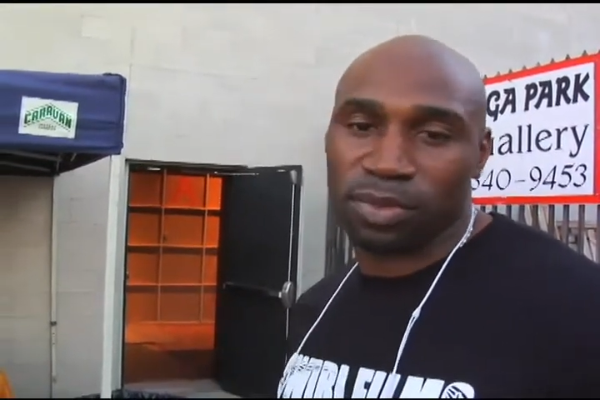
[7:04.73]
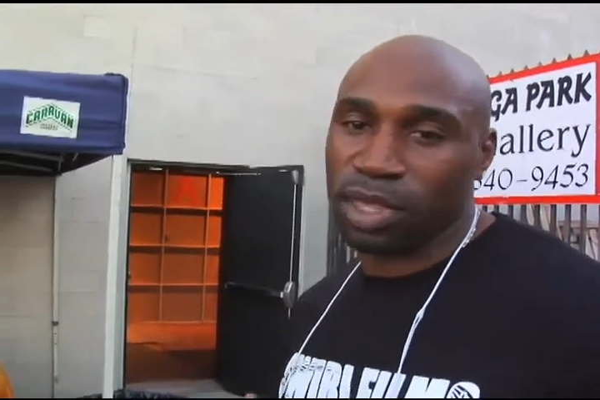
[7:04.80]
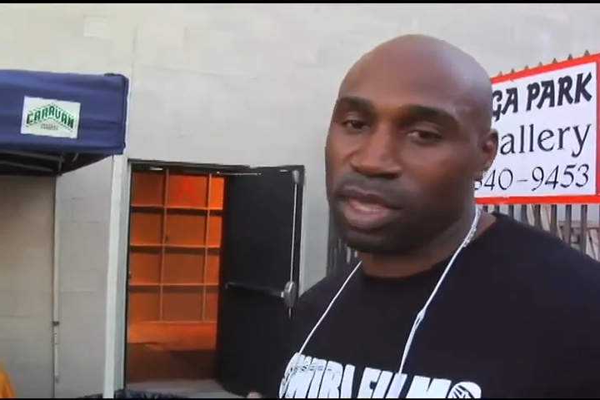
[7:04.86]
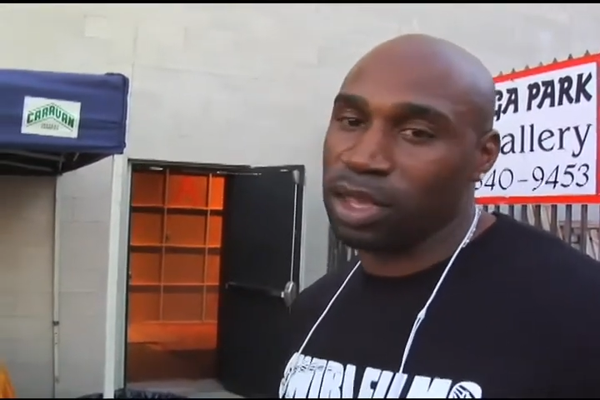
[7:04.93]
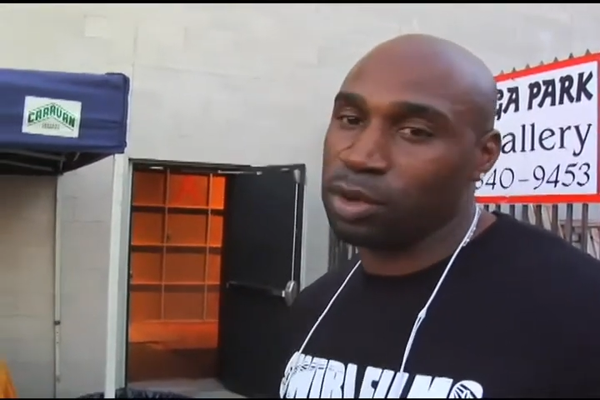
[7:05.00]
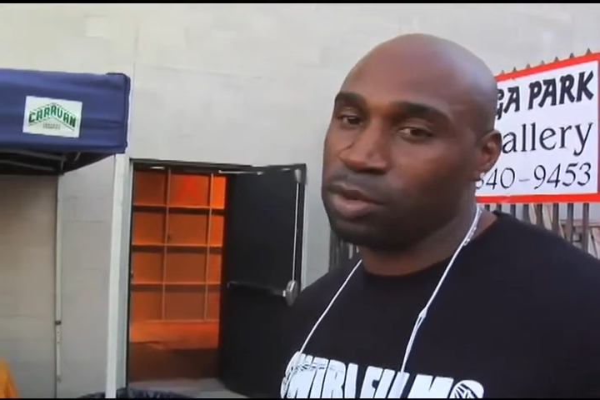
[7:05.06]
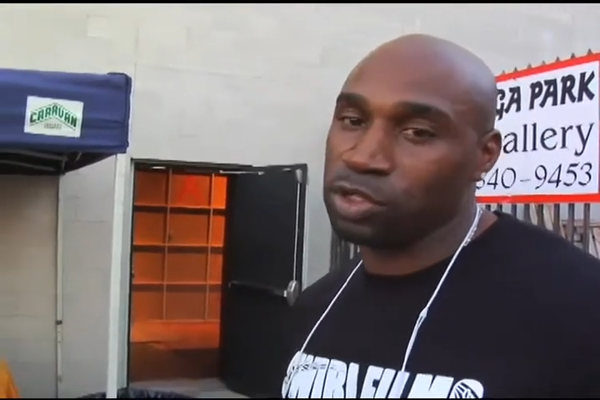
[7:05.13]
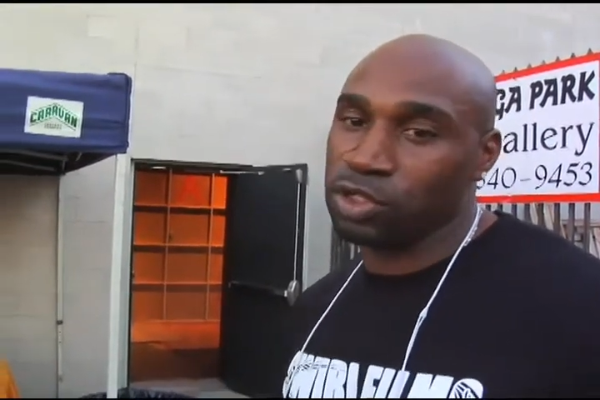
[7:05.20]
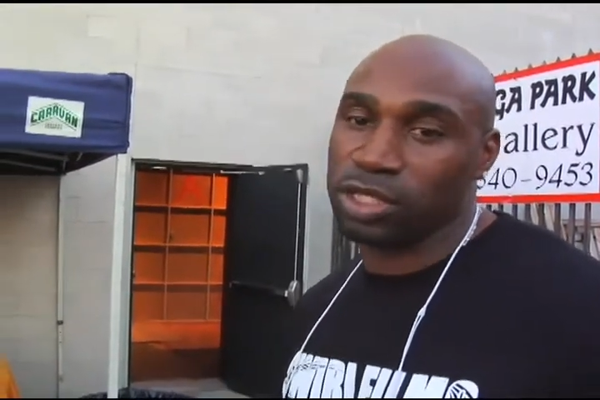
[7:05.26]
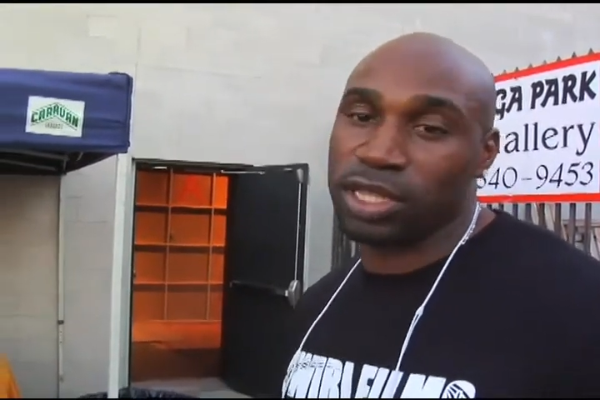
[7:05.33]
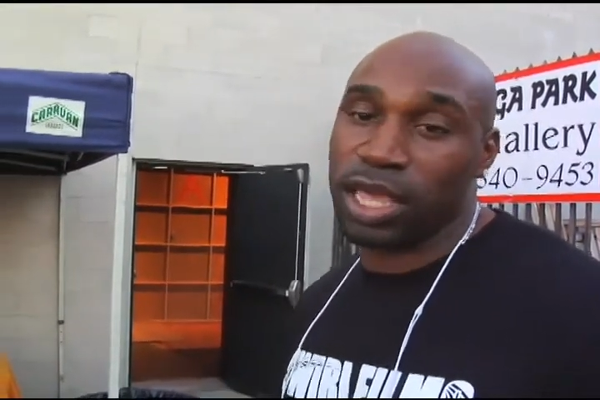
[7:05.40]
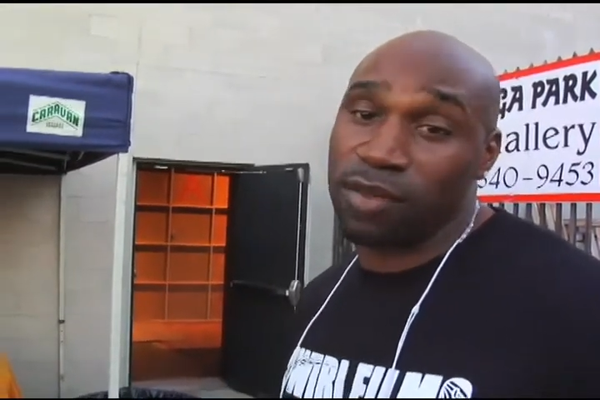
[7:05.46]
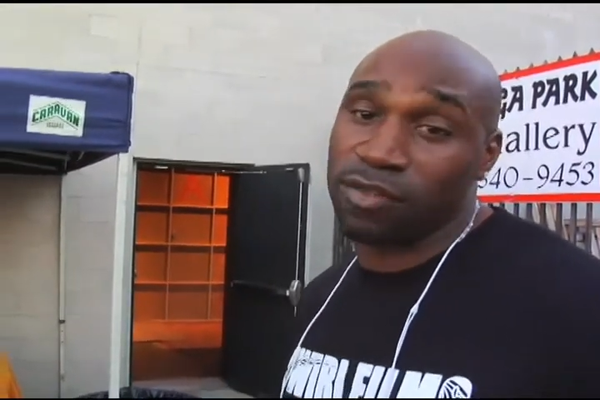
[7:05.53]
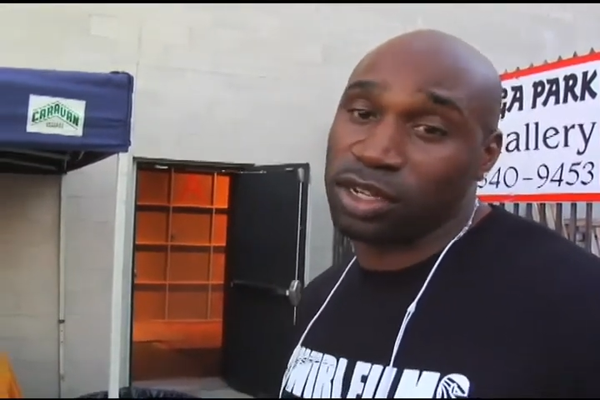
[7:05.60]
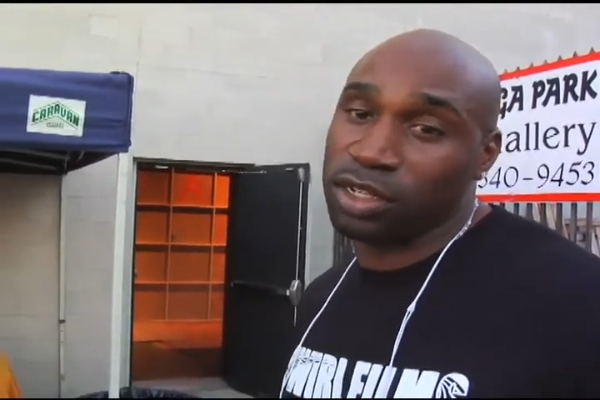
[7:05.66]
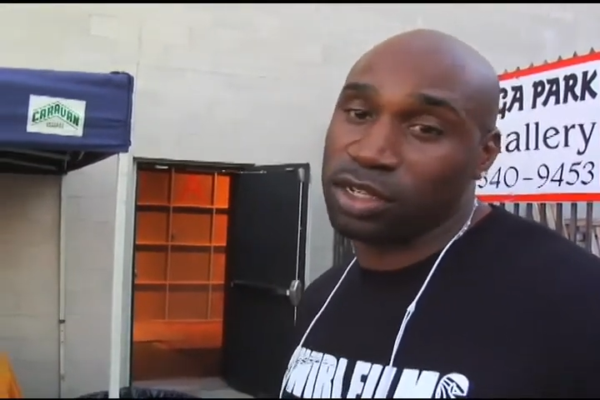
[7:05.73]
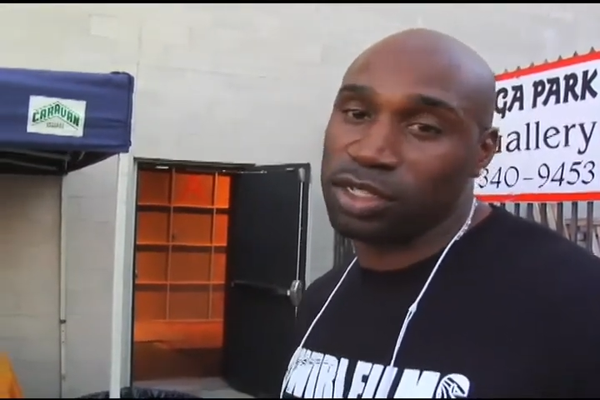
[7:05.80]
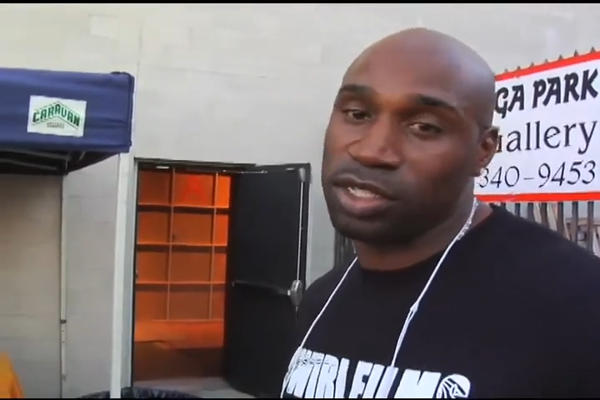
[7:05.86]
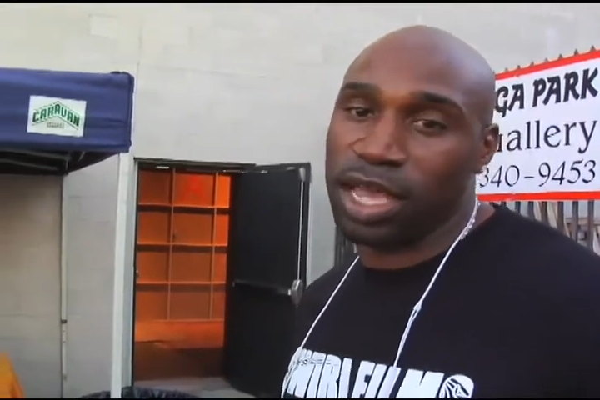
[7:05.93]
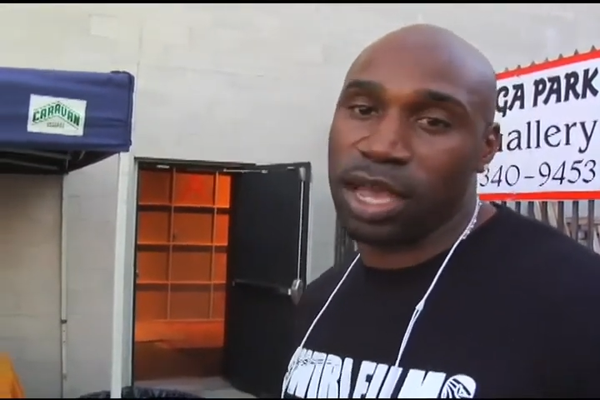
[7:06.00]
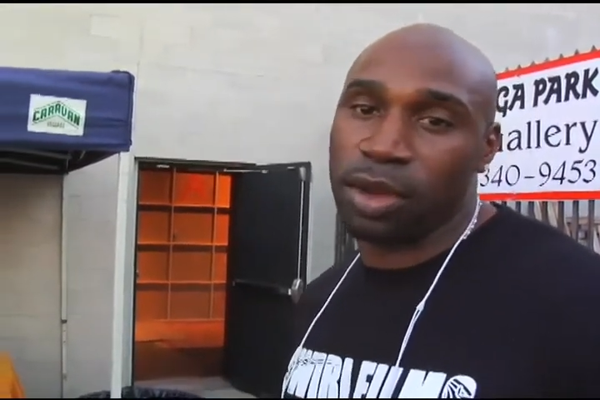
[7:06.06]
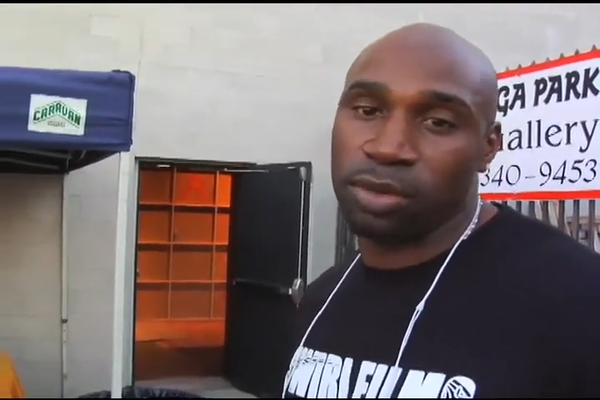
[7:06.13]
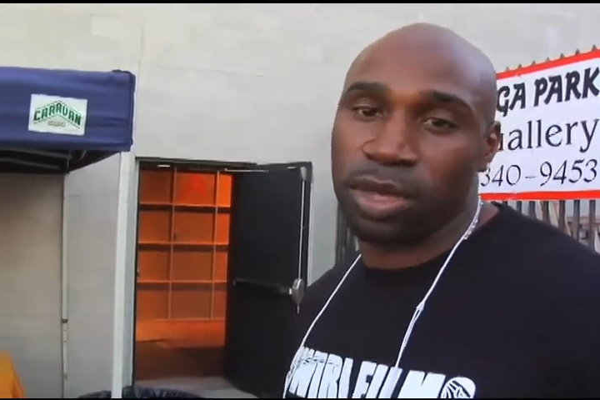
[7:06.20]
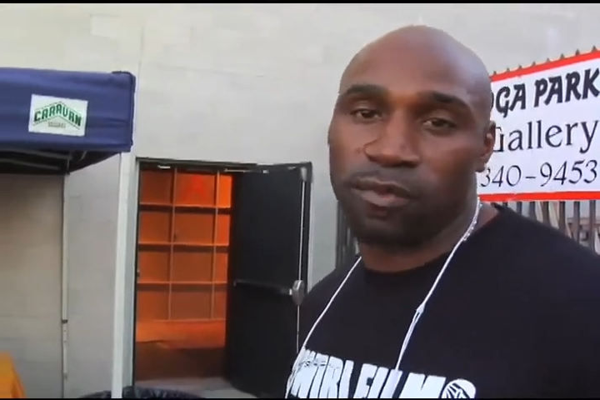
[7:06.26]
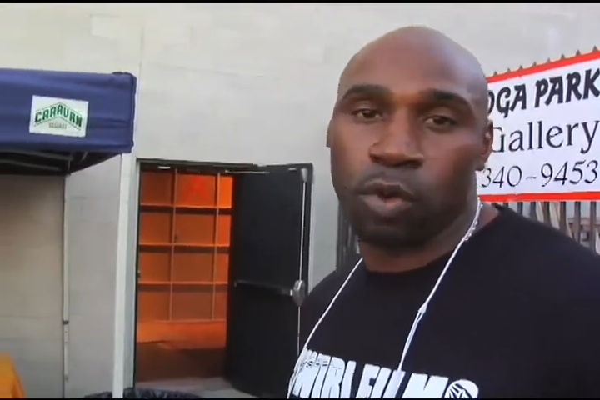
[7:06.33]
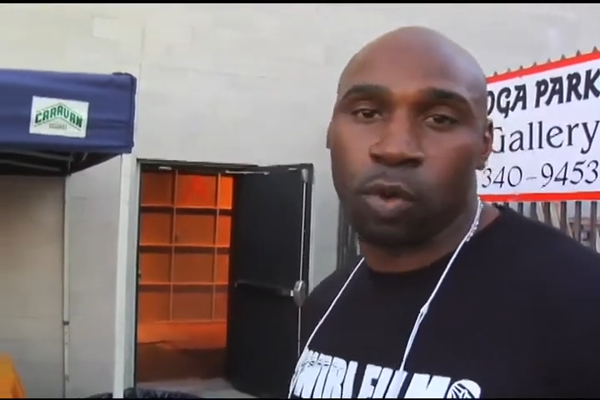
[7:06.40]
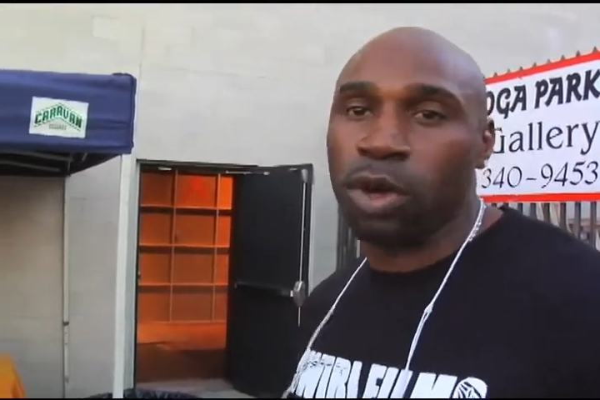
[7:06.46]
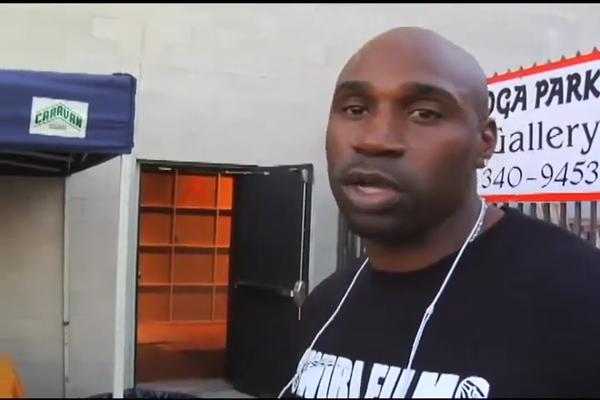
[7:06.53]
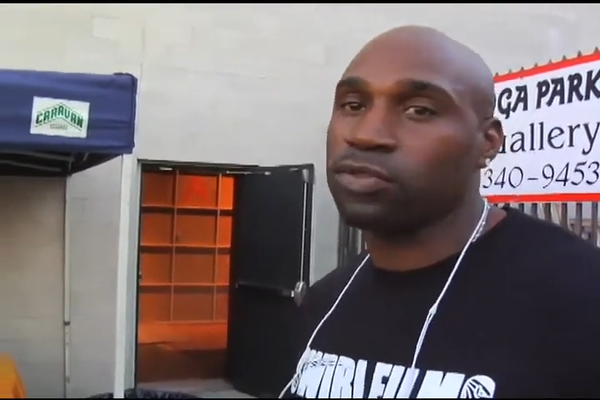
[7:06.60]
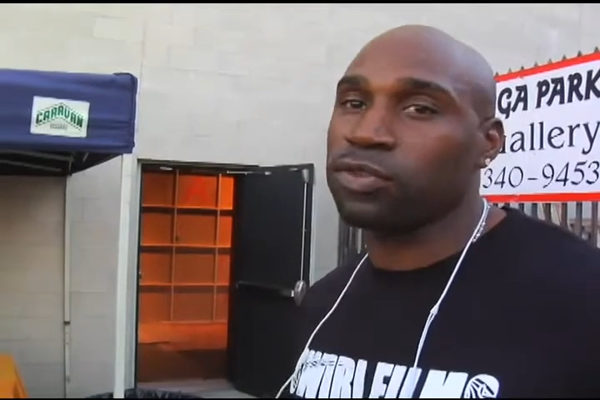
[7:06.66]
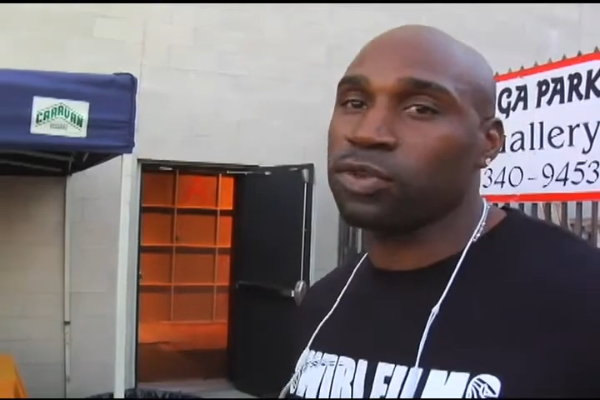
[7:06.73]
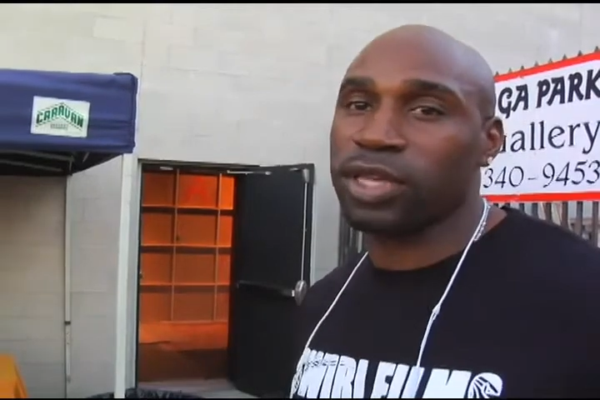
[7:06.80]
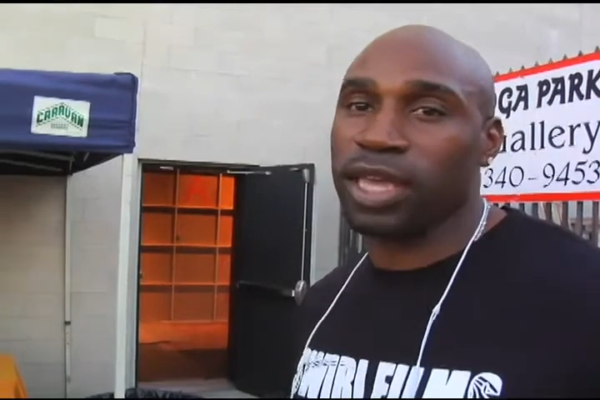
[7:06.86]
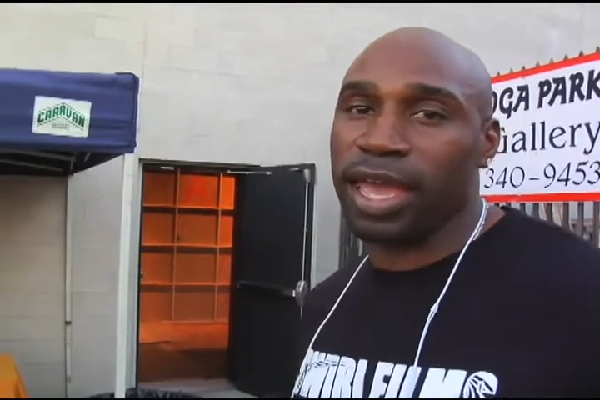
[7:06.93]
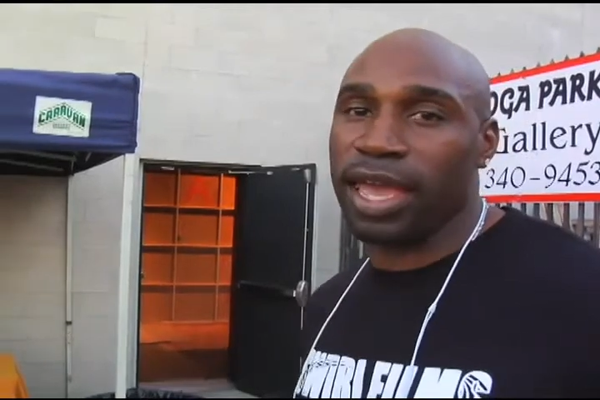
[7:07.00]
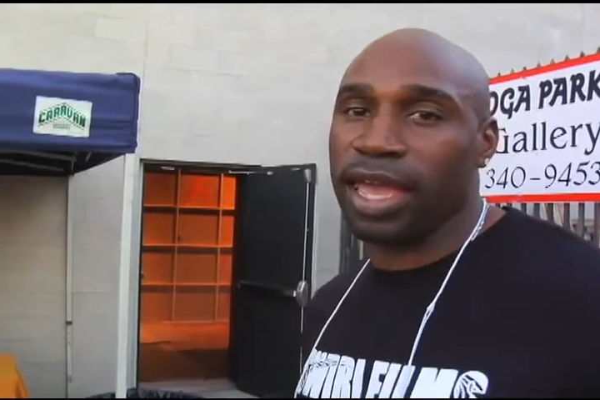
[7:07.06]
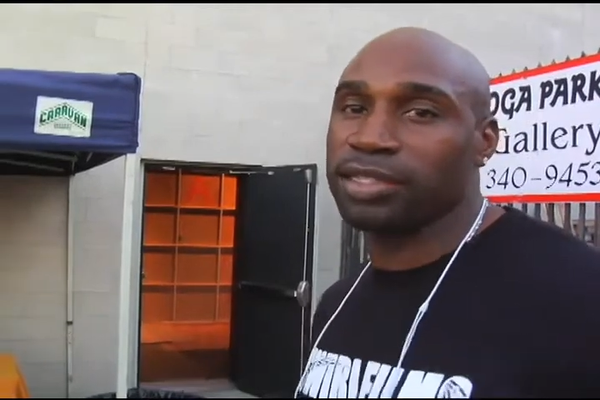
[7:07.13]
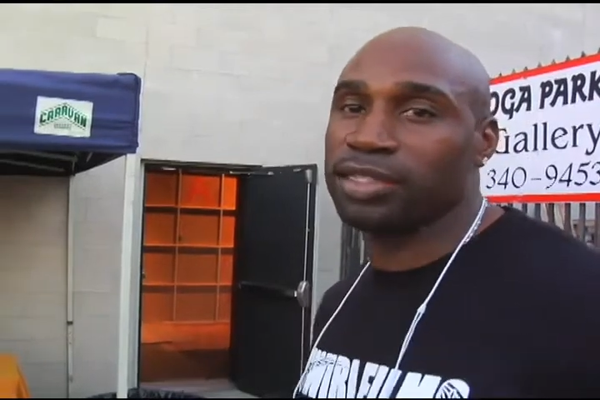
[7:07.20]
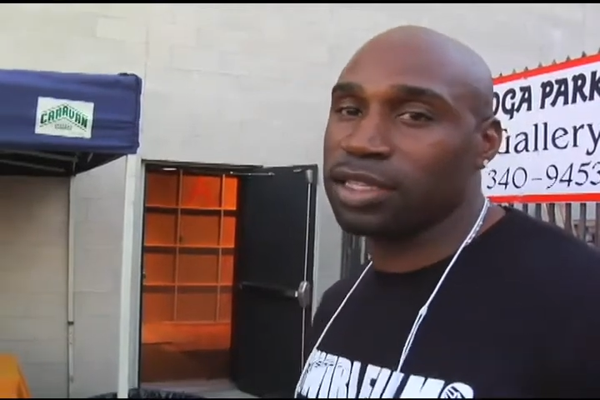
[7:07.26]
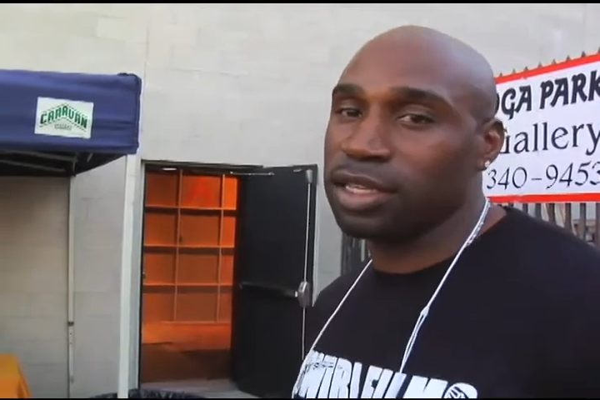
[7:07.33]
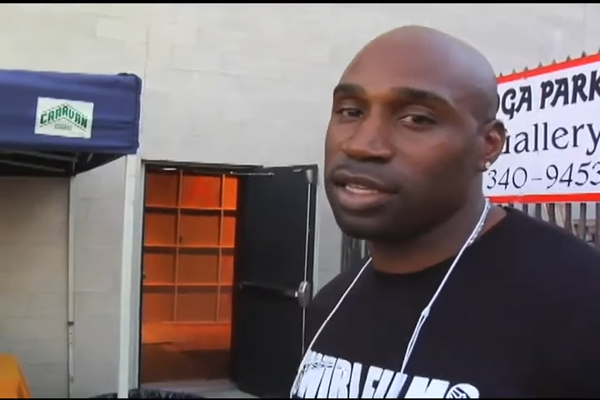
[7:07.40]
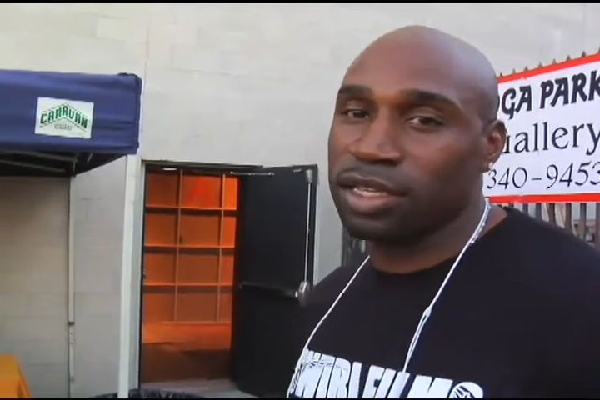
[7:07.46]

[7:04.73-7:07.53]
And we're just having a good time. We have a wonderful cast.